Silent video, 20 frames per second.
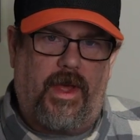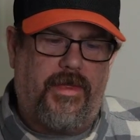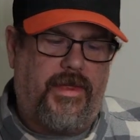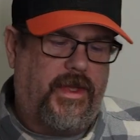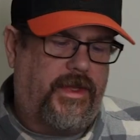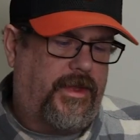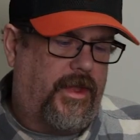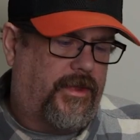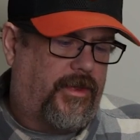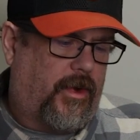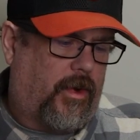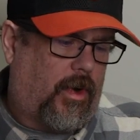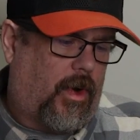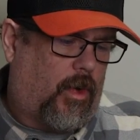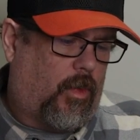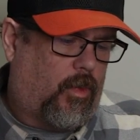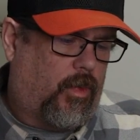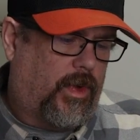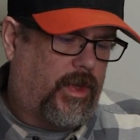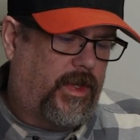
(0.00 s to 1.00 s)
I think that they're
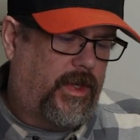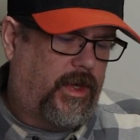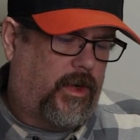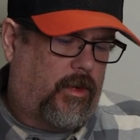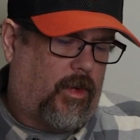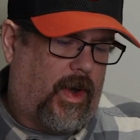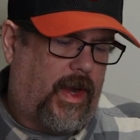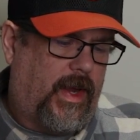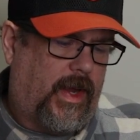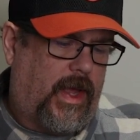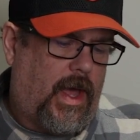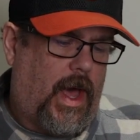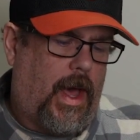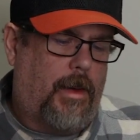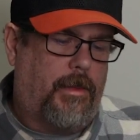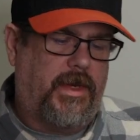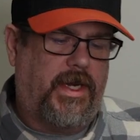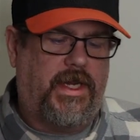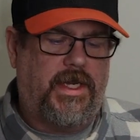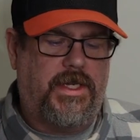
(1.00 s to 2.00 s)
a really great
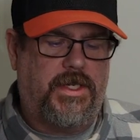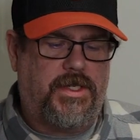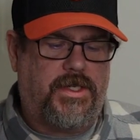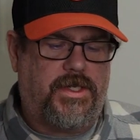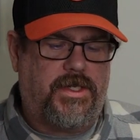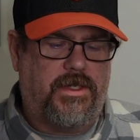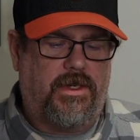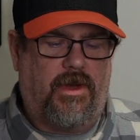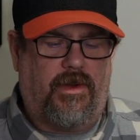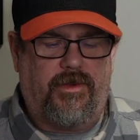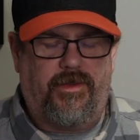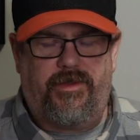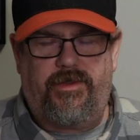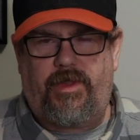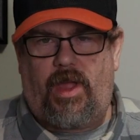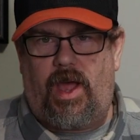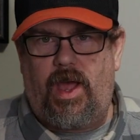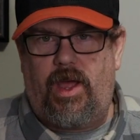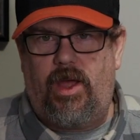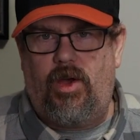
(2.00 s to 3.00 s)
combination of
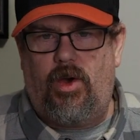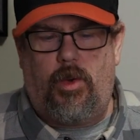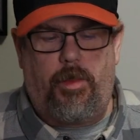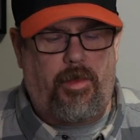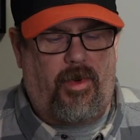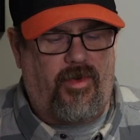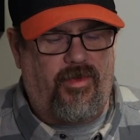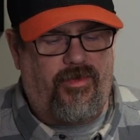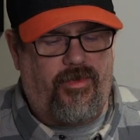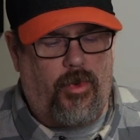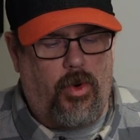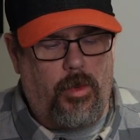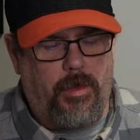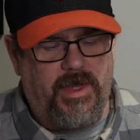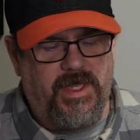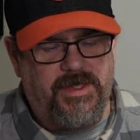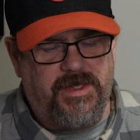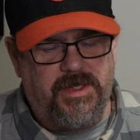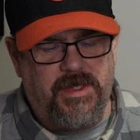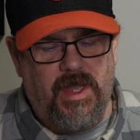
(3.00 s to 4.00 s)
style,
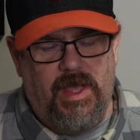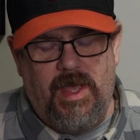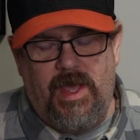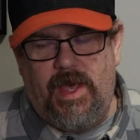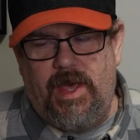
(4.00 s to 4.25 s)
performance,